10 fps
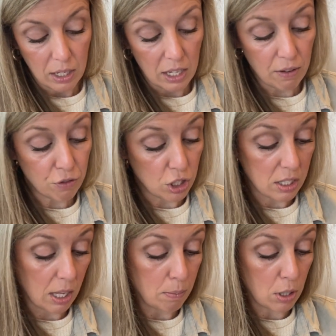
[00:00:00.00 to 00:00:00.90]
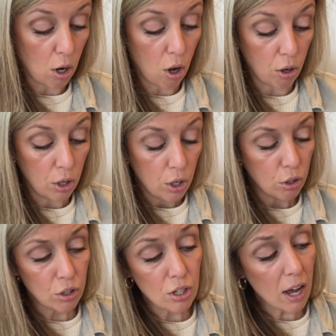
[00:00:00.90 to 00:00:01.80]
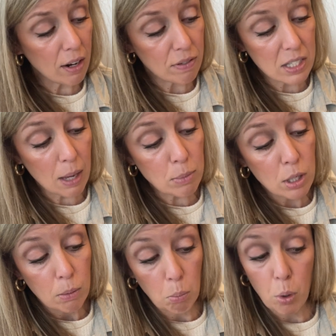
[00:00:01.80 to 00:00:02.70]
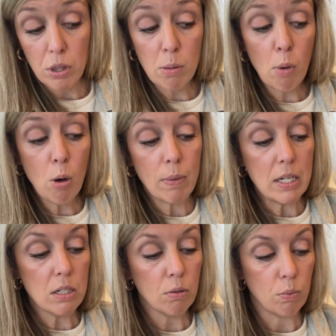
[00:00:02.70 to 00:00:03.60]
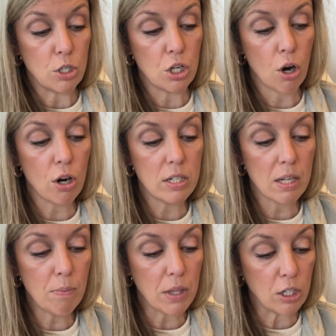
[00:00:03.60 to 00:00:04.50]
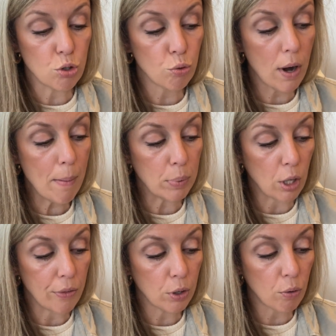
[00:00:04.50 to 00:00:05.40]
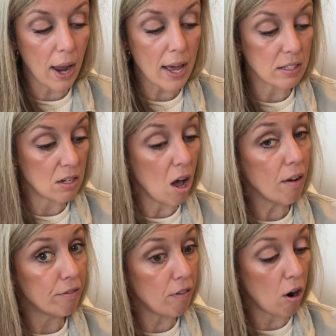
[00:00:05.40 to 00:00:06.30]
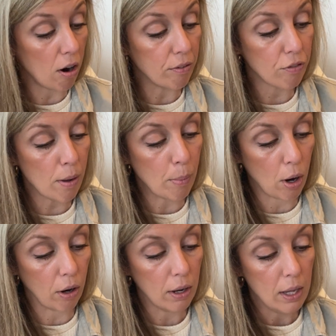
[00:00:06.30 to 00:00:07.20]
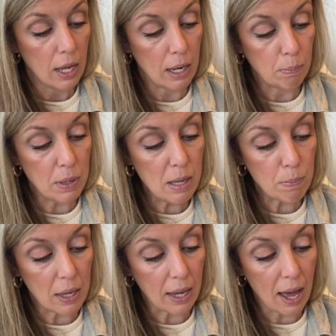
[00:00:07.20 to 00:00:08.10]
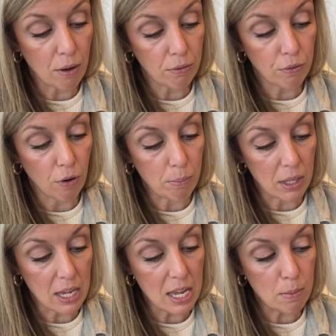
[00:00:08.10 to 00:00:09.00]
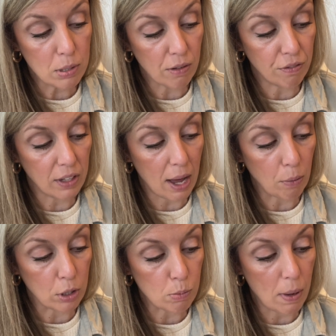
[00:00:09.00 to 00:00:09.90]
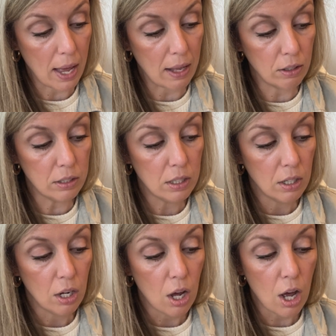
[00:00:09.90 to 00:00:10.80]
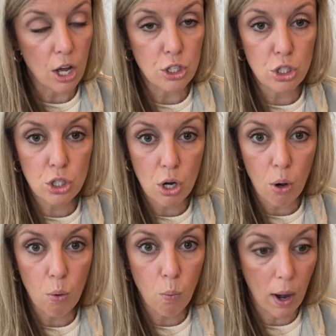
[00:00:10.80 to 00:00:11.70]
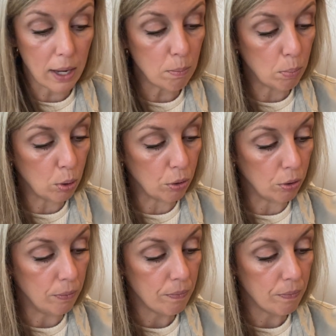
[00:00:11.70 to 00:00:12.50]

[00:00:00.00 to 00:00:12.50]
if she slept at all, could not have slept more than a moment when she heard something trample on the grass not far from her, and peeping out from the heaps of flowers beheld a snow-white bull.